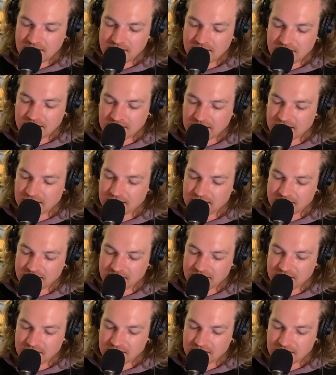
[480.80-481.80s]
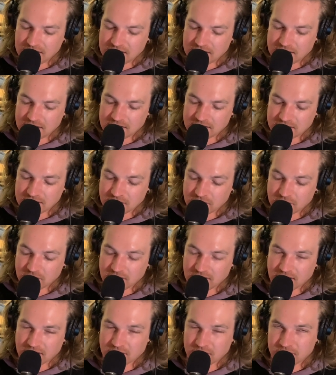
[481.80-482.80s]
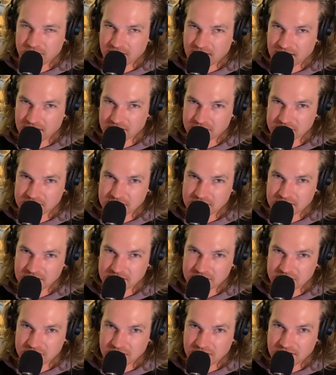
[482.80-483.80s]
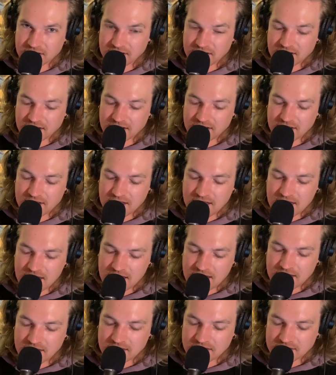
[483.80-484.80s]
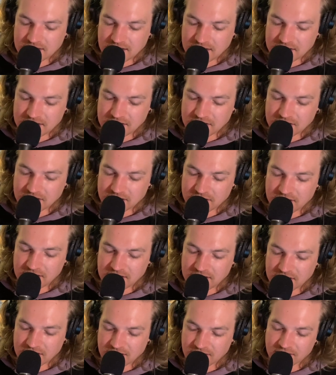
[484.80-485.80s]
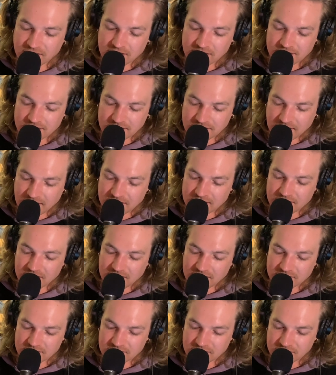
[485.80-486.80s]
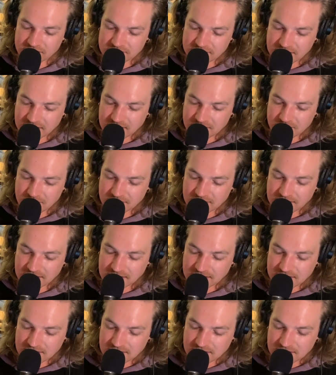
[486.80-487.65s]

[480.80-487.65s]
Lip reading: And there were a lot of fires in Australia that year that are likely associated with it